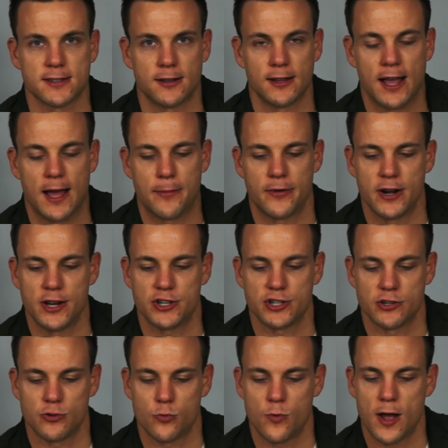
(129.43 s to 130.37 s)

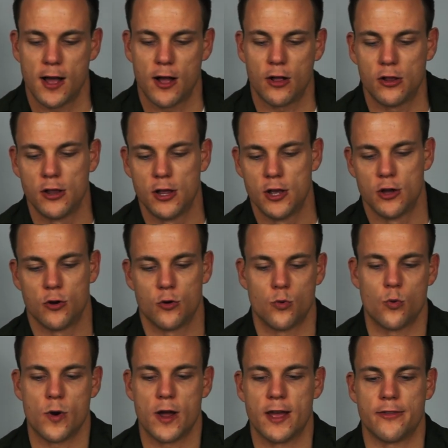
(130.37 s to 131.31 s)
collaboration well
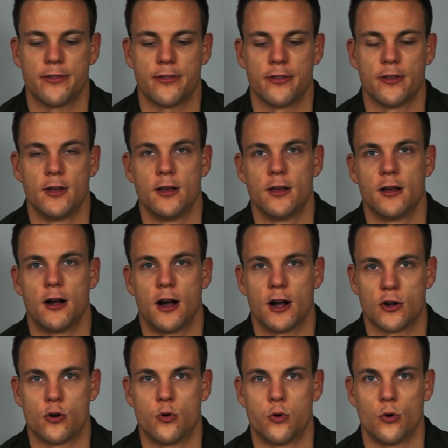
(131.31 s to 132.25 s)
with a
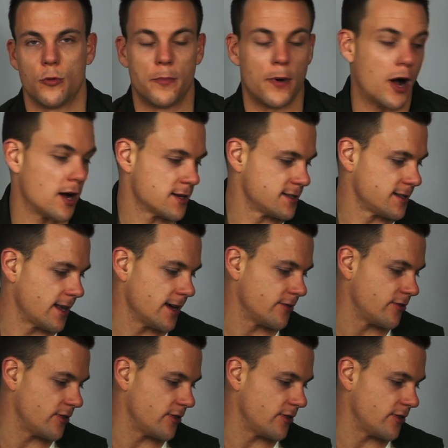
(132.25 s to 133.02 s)
cool box like